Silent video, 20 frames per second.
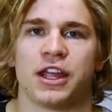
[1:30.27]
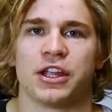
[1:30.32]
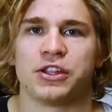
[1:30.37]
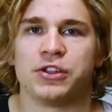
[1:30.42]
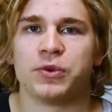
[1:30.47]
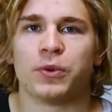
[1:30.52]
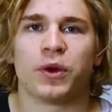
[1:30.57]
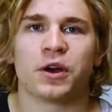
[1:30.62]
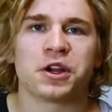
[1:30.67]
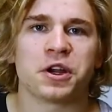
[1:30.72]

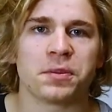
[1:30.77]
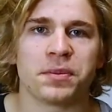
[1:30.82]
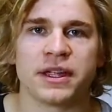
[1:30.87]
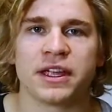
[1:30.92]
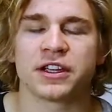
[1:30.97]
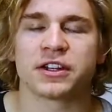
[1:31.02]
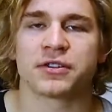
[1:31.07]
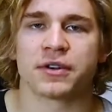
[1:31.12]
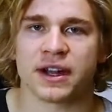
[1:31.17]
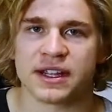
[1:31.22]
You want to be
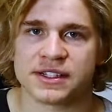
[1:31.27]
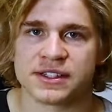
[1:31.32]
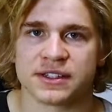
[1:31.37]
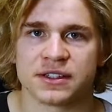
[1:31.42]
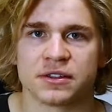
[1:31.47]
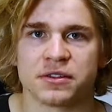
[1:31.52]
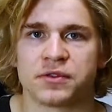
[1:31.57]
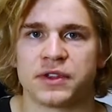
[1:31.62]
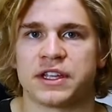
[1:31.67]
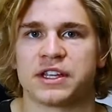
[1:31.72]

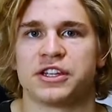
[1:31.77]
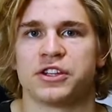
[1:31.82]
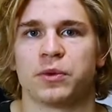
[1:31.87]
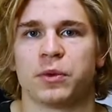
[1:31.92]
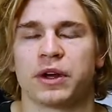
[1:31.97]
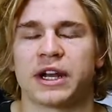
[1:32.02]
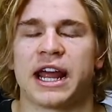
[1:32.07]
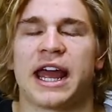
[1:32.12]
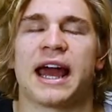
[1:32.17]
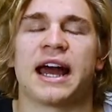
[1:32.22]
aggressive and you
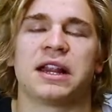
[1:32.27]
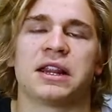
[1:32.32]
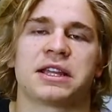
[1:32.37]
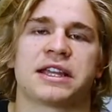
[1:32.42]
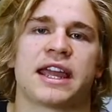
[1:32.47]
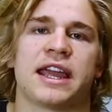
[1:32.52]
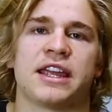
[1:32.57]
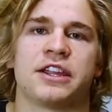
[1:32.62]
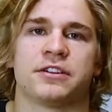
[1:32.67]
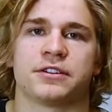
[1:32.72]
want to
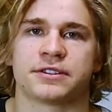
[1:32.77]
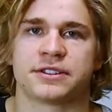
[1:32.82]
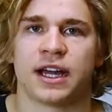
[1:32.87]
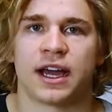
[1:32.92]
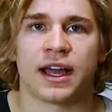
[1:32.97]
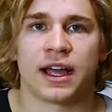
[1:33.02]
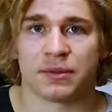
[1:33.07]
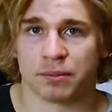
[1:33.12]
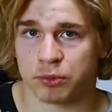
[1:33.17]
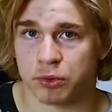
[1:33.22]
allocate your
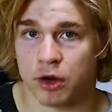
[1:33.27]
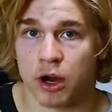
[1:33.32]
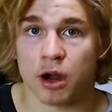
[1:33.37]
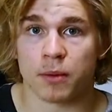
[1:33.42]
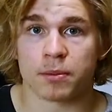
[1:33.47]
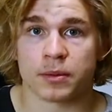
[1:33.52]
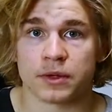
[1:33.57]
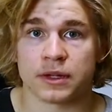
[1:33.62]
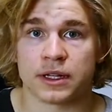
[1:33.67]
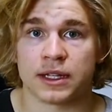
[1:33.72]
time
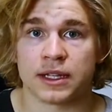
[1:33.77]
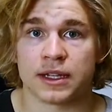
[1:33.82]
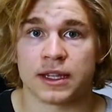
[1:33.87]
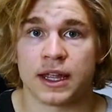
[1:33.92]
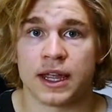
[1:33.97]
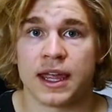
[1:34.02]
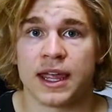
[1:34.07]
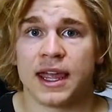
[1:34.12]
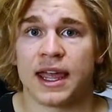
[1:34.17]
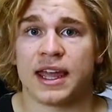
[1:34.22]
properly
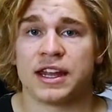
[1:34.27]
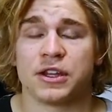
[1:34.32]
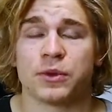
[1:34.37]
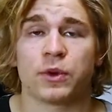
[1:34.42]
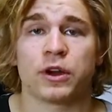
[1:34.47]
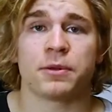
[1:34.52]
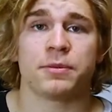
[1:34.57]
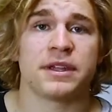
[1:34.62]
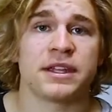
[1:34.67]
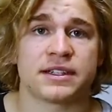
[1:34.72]
and you
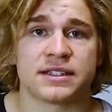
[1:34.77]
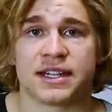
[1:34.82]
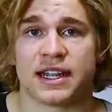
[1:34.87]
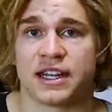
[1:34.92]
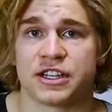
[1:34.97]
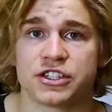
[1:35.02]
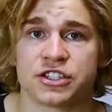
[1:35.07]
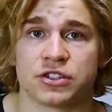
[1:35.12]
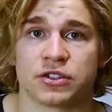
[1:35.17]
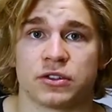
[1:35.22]
want to be
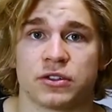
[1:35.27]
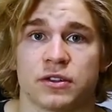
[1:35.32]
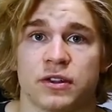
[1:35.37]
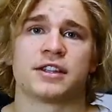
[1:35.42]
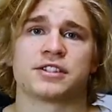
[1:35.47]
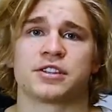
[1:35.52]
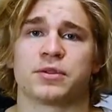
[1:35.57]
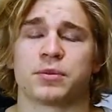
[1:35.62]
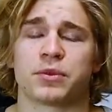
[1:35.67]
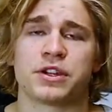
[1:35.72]
intentional.
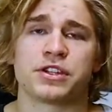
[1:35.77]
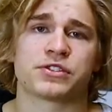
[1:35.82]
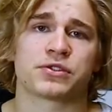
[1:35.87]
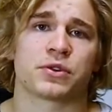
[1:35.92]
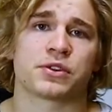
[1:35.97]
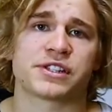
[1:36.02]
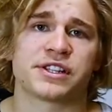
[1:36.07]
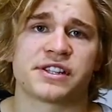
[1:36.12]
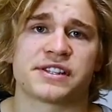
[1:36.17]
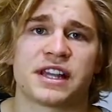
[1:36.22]
Some
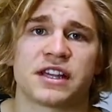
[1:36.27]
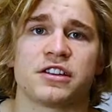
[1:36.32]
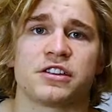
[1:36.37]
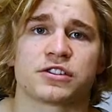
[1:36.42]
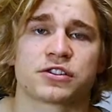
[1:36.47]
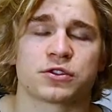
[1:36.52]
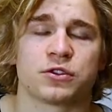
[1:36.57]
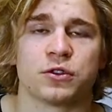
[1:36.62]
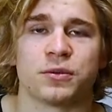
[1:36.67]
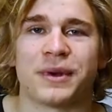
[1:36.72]
resources that your
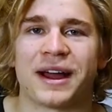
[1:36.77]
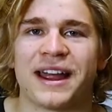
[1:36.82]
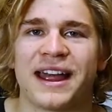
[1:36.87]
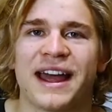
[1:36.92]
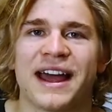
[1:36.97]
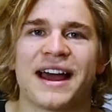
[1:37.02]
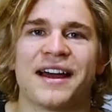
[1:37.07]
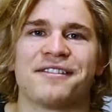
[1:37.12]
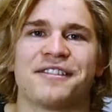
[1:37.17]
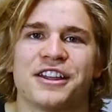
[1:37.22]
school might
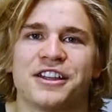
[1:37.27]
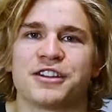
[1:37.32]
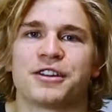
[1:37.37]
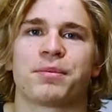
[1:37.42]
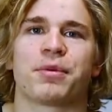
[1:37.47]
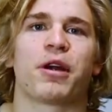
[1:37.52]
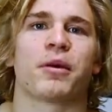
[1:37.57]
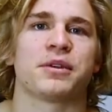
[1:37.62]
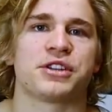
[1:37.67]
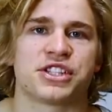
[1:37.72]
have that you can
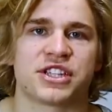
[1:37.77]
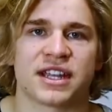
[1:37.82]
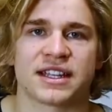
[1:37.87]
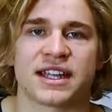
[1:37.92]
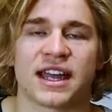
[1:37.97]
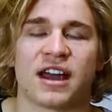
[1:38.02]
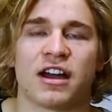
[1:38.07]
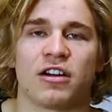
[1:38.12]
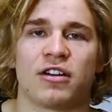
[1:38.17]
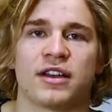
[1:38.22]
probably check
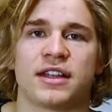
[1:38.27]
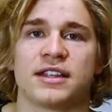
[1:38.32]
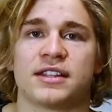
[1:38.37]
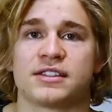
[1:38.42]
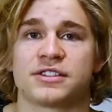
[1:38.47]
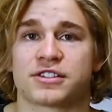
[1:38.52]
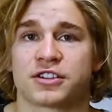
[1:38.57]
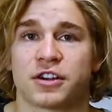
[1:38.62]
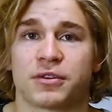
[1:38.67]
out is